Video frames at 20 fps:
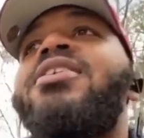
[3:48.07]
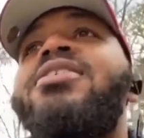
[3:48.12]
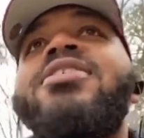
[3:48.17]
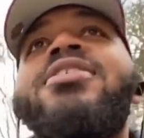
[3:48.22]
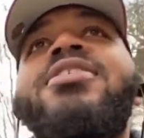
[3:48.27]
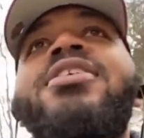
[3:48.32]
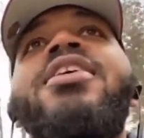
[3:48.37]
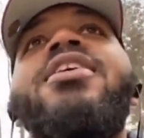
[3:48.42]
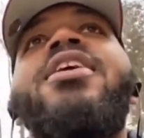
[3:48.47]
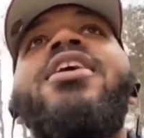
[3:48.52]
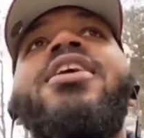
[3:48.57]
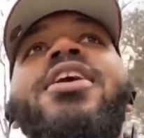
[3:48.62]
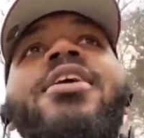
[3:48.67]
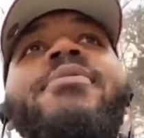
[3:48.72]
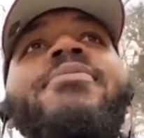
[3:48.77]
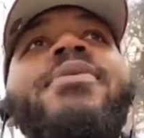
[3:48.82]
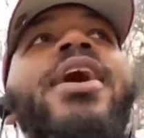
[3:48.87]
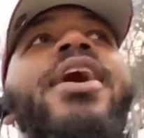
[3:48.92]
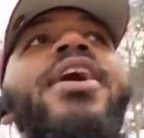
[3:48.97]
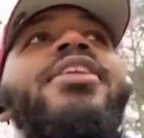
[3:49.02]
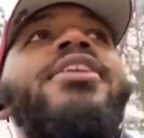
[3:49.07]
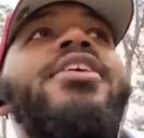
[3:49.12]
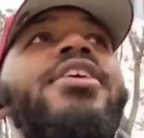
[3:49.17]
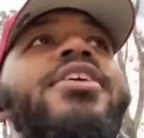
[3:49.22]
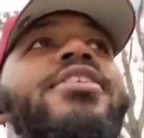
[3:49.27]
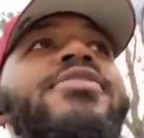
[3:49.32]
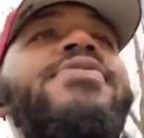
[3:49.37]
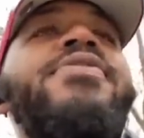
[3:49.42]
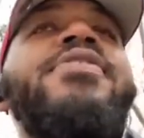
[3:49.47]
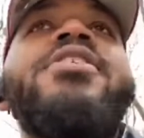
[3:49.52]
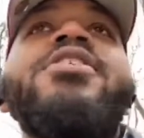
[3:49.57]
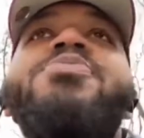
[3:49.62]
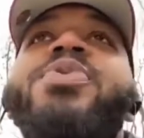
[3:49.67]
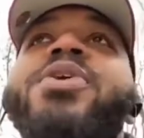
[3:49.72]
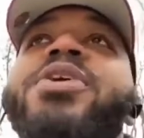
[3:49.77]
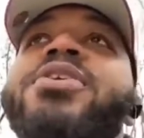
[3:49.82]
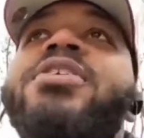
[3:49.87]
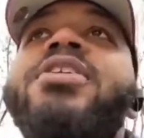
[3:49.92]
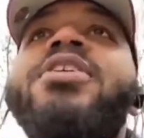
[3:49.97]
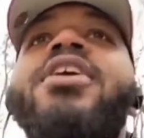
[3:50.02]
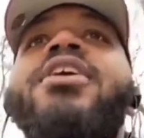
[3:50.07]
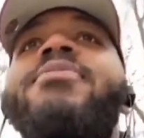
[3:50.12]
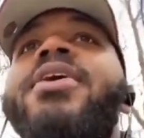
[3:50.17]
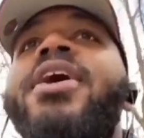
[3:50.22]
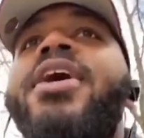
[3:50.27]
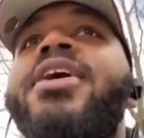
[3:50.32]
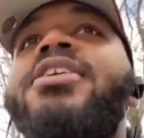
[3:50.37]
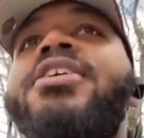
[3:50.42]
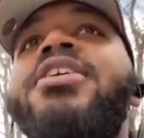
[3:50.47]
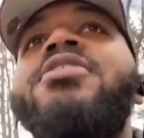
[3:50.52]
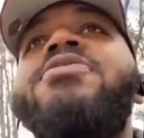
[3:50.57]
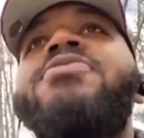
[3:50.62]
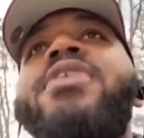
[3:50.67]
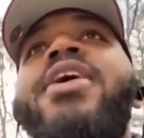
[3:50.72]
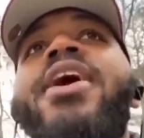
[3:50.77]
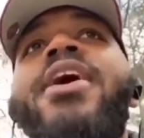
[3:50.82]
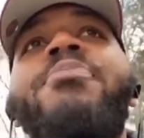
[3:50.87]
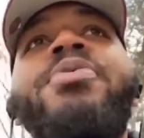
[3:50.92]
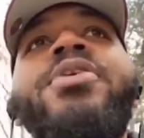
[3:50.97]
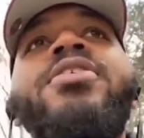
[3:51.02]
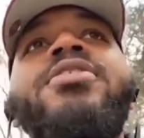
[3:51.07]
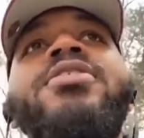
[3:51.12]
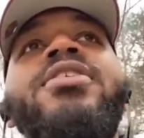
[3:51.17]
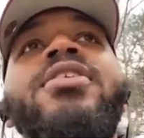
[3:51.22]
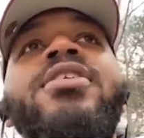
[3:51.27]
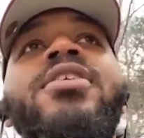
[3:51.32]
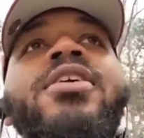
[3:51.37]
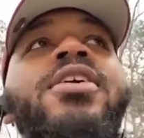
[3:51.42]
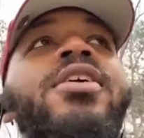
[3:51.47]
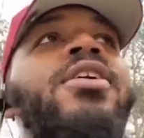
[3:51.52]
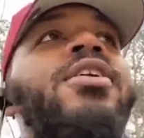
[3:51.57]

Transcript: just uh, give me ideas for this person, give me ideas for that person.